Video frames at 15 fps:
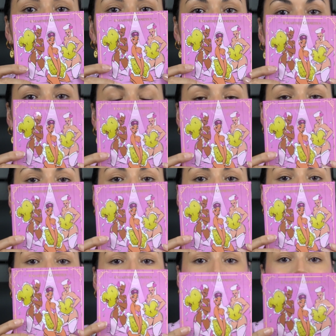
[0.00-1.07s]
And we
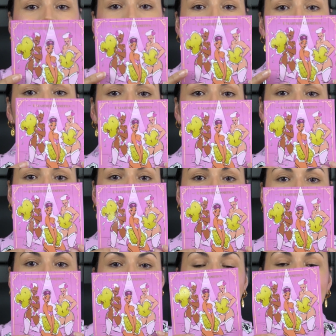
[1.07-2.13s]
have 3 beautiful ladies
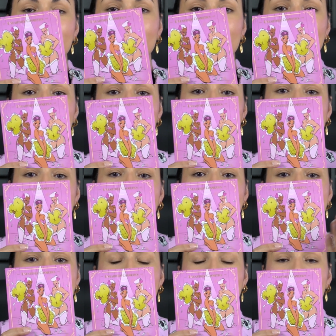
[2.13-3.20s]
on here that
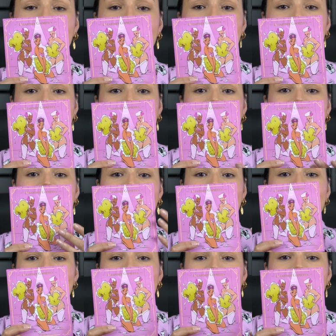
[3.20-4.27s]
represent different
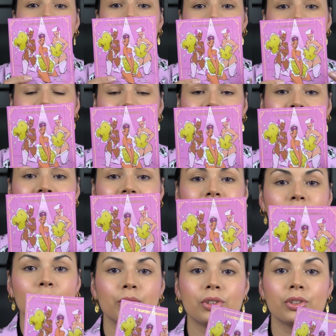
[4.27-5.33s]
ethnicities, shapes, and
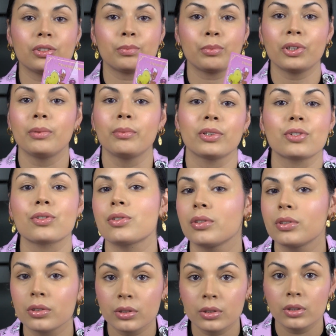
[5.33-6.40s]
sizes, which is pretty much
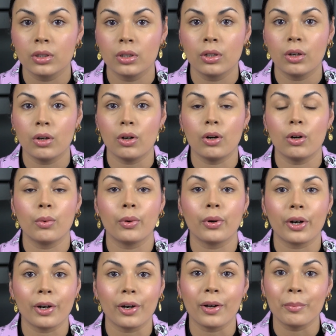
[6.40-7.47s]
all
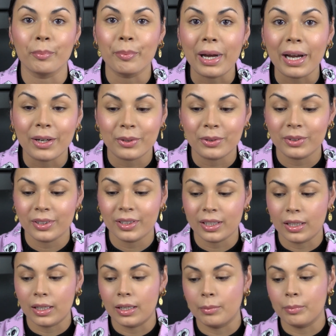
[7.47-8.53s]
we're about.
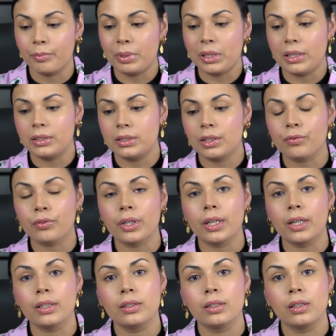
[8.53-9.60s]
Being
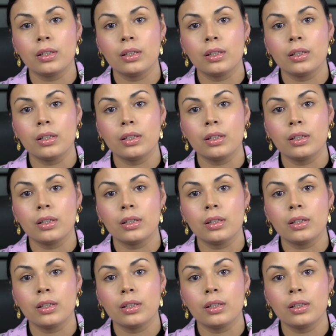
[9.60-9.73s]
different.